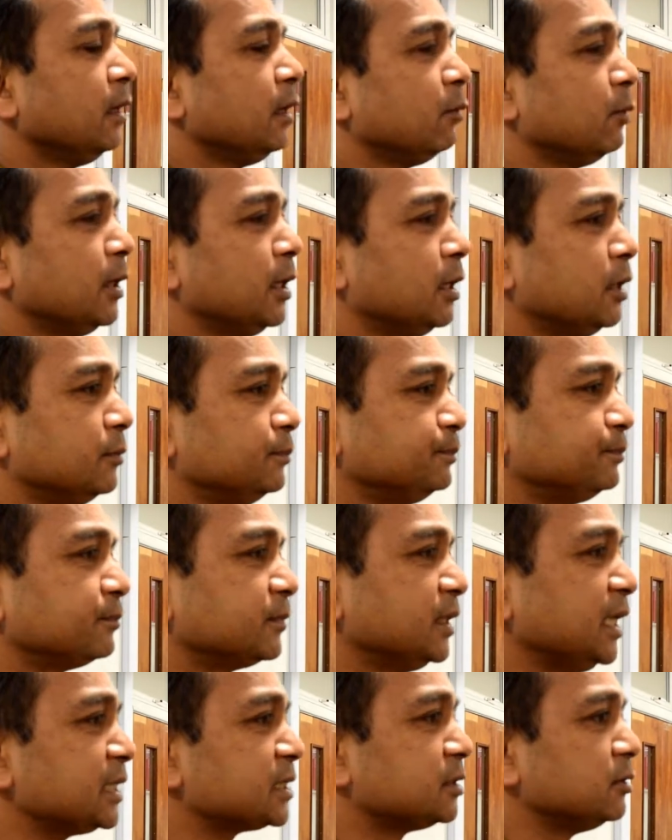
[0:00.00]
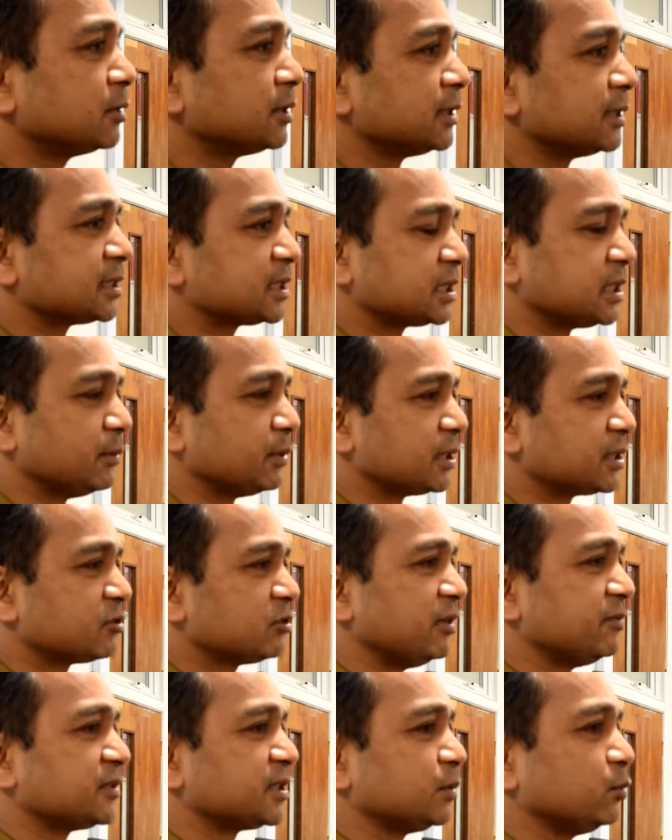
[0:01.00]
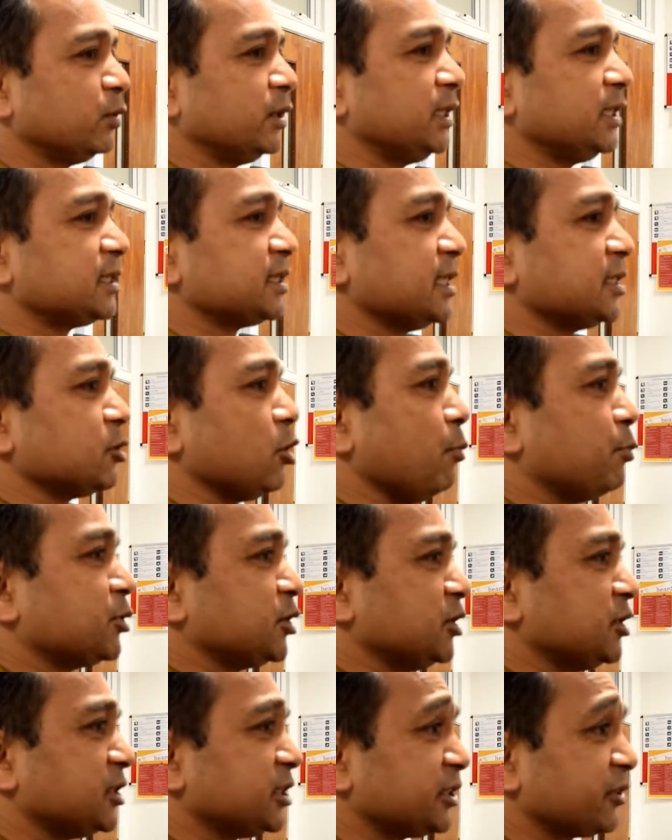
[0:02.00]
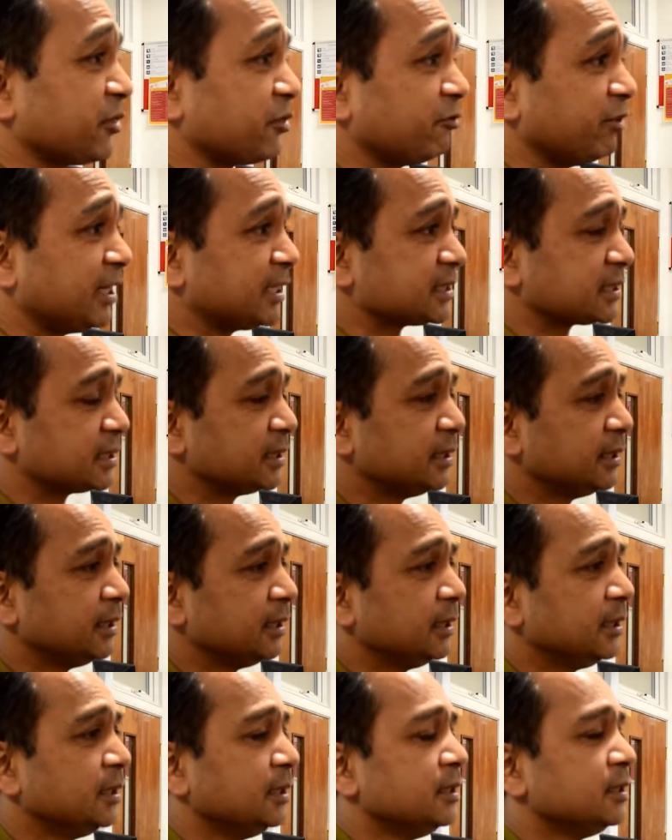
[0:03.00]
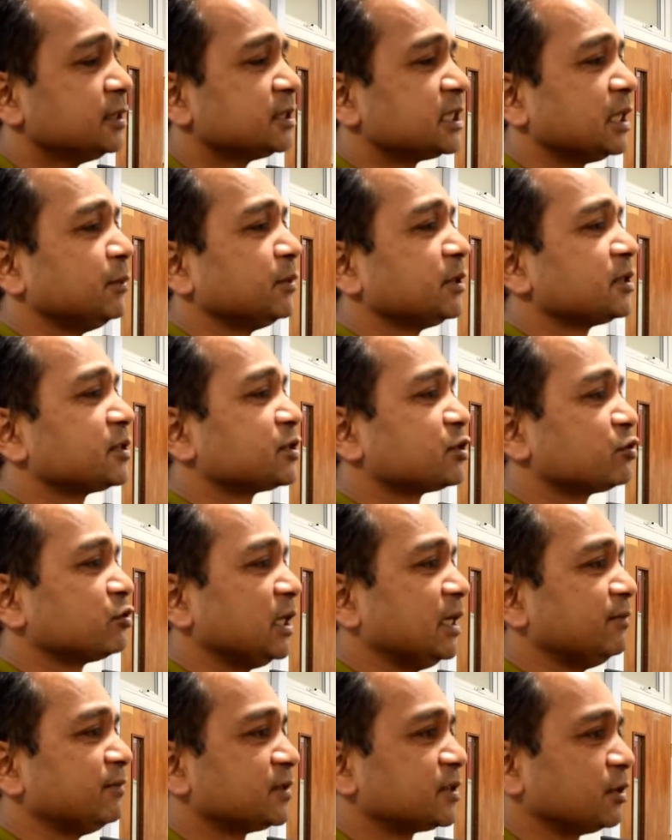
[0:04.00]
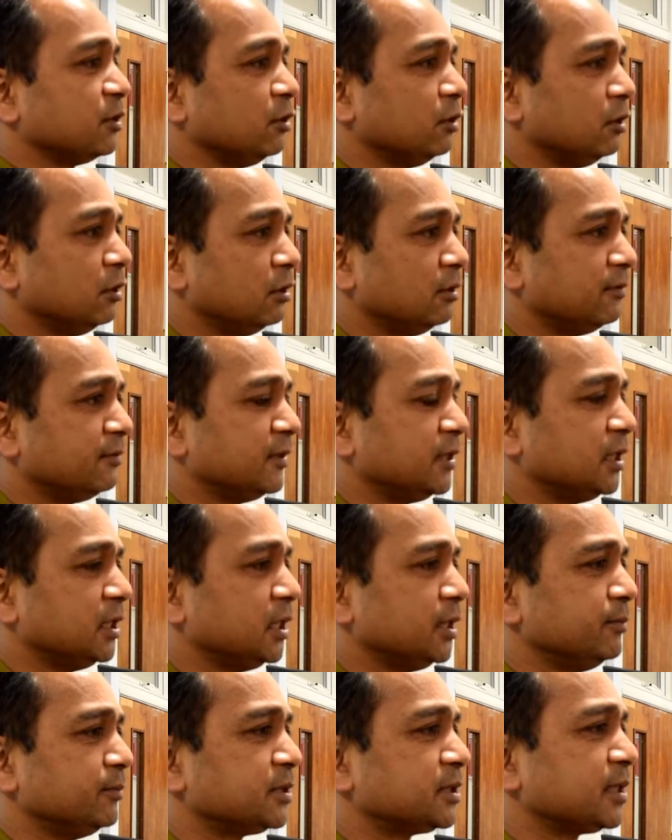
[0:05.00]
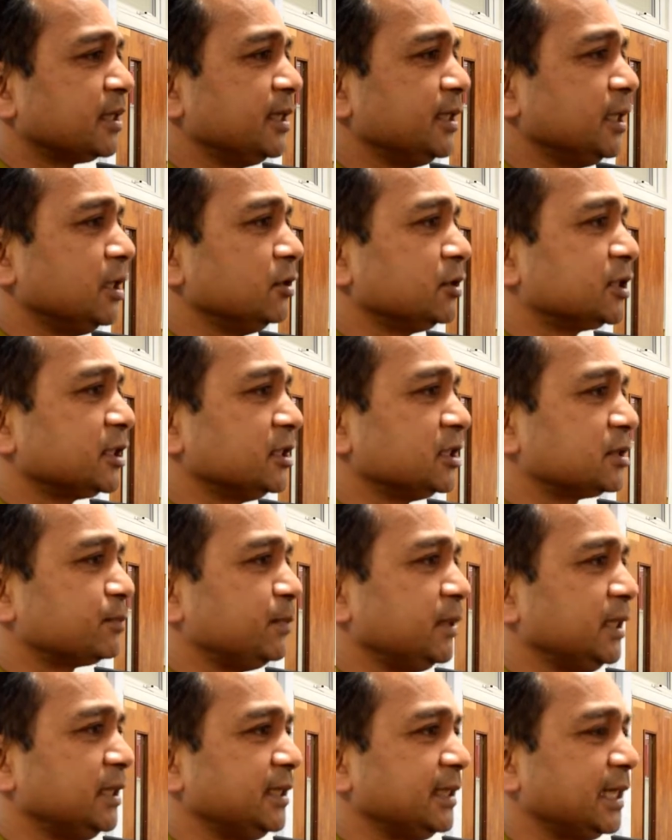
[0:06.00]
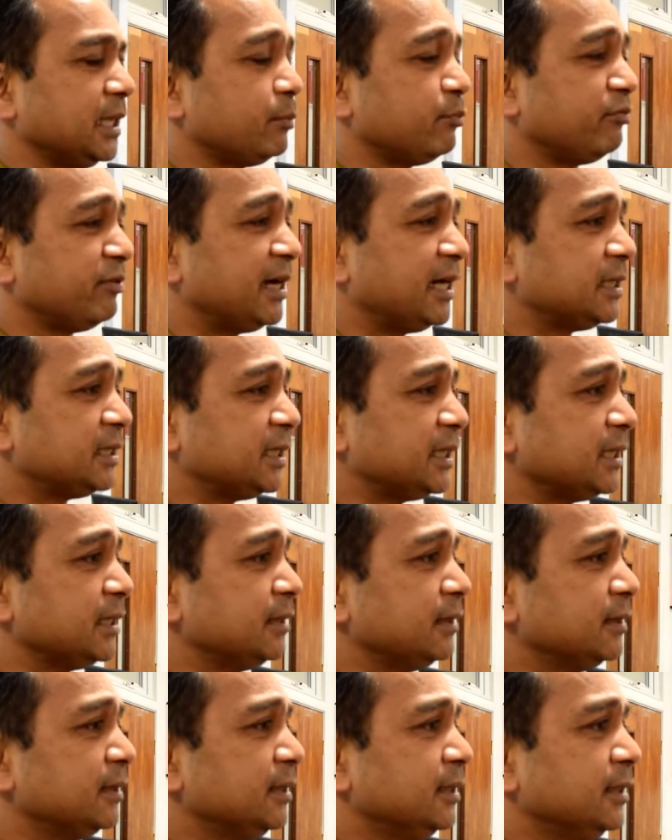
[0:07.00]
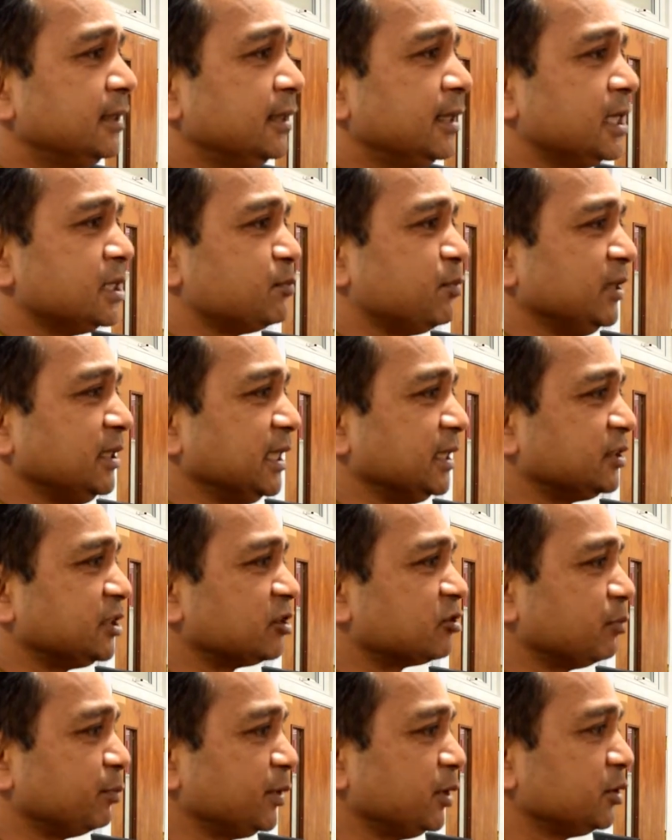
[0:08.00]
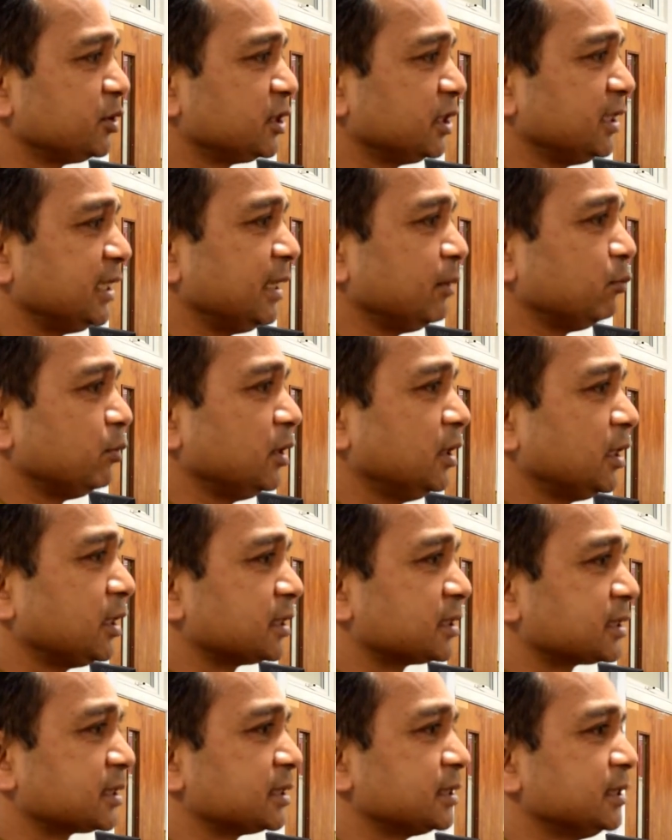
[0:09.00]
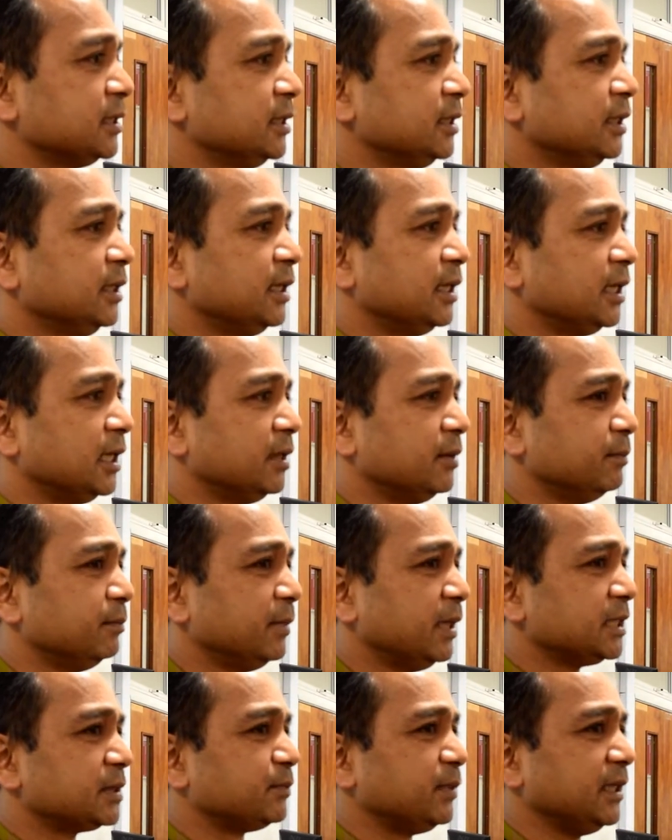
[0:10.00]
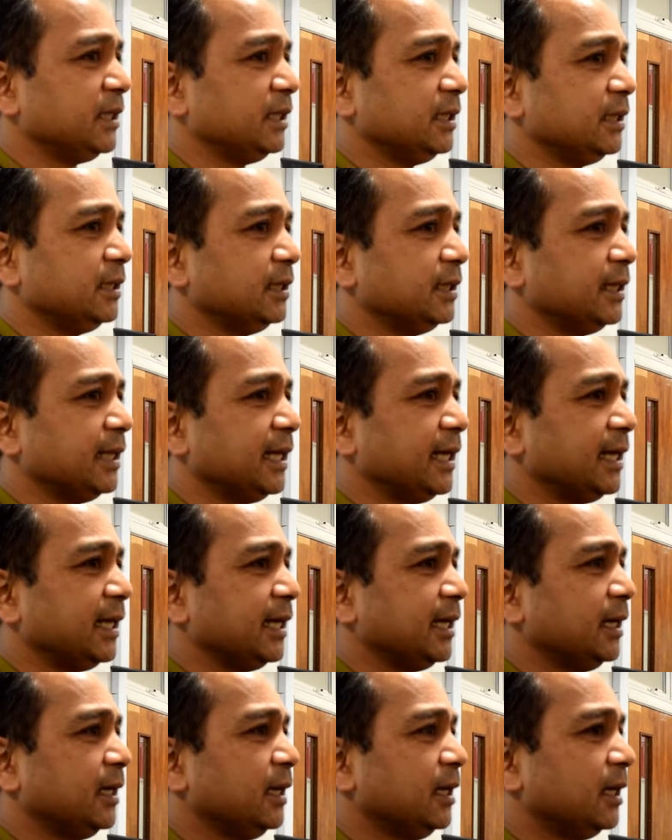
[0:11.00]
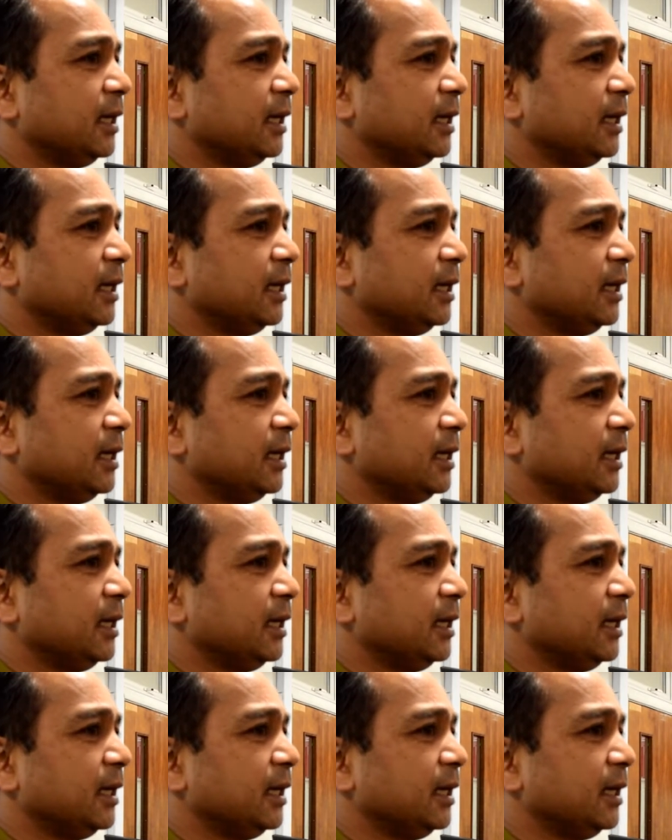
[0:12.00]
Well, let's look at some of the strengths and weaknesses, opportunities and threats. Some of the strengths of Toyota has been their branding, has been their distribution networks, has been their